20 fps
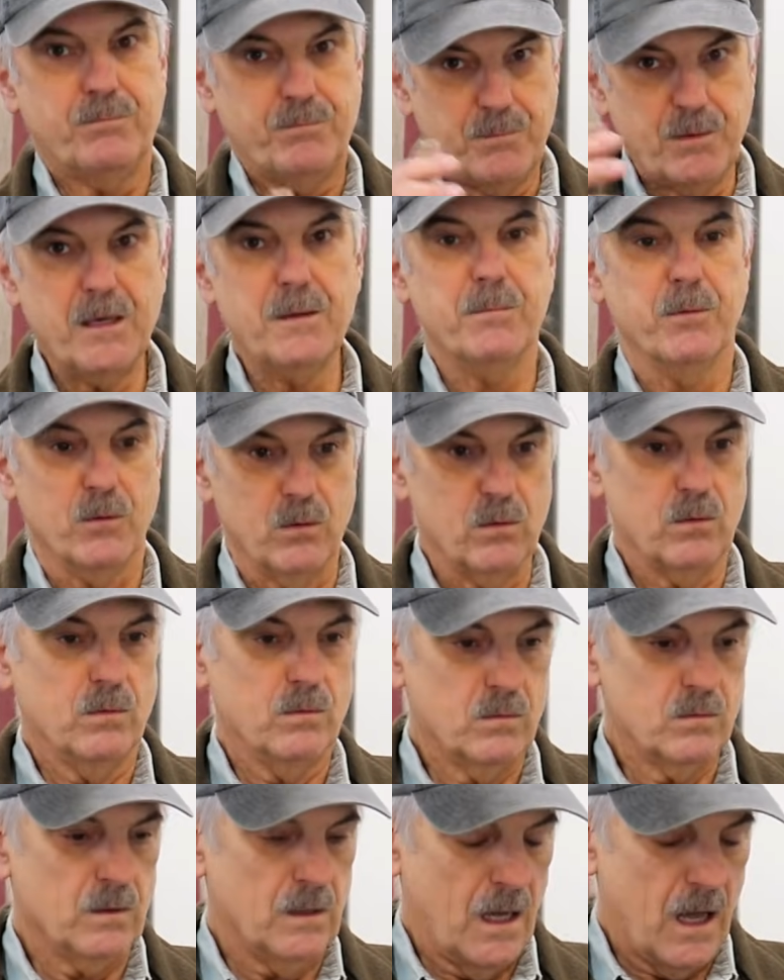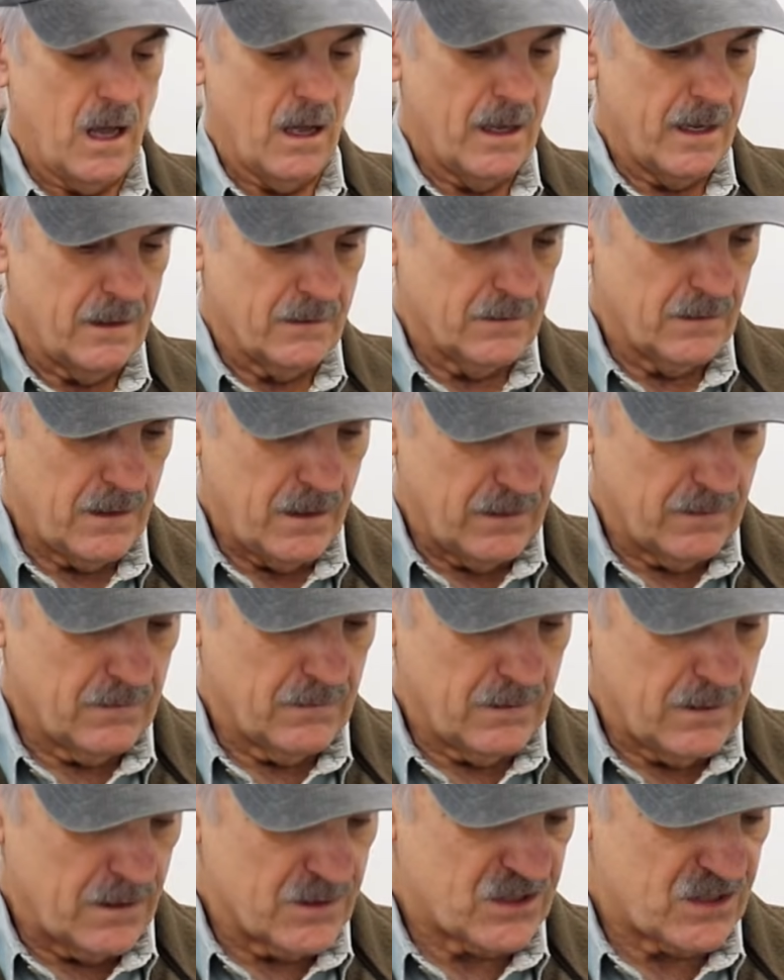people
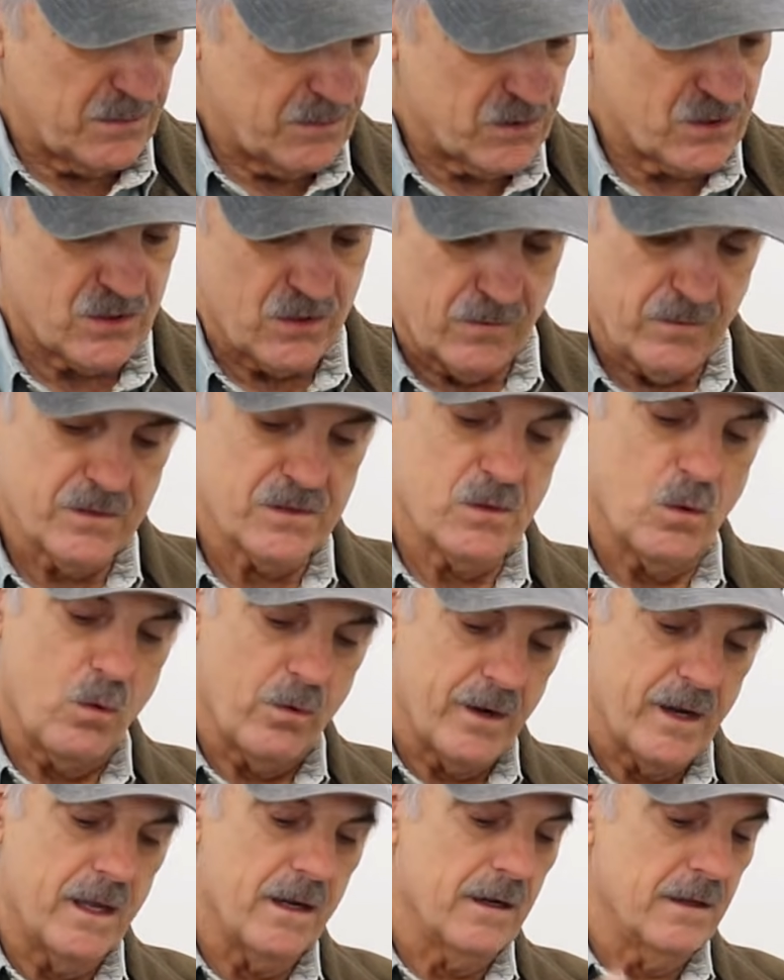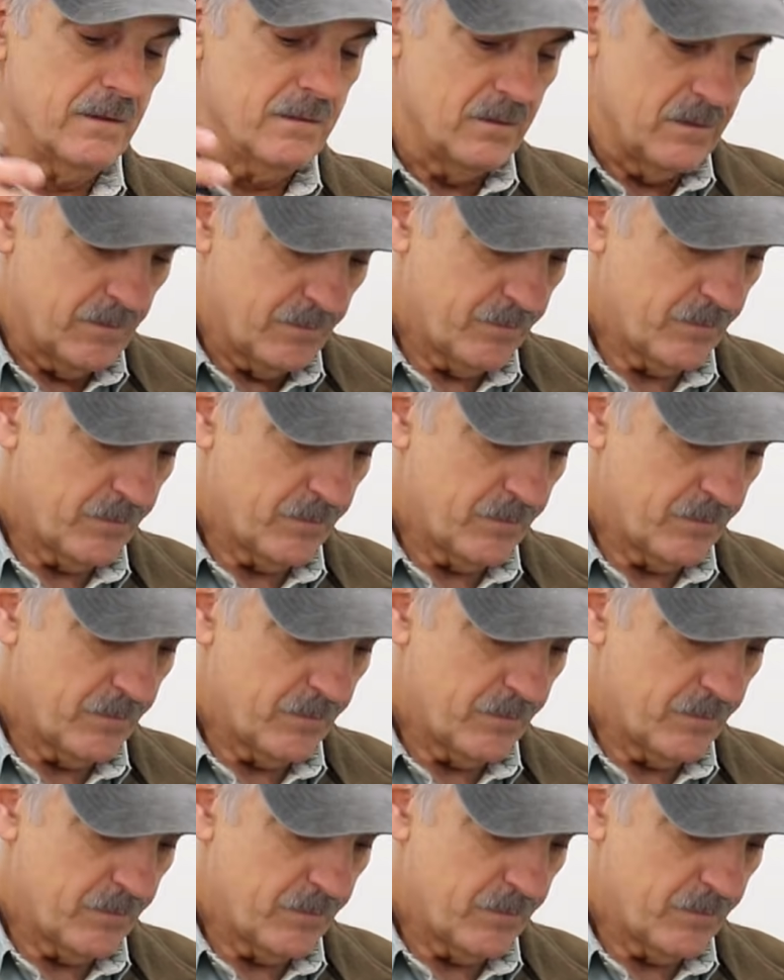in customer service oriented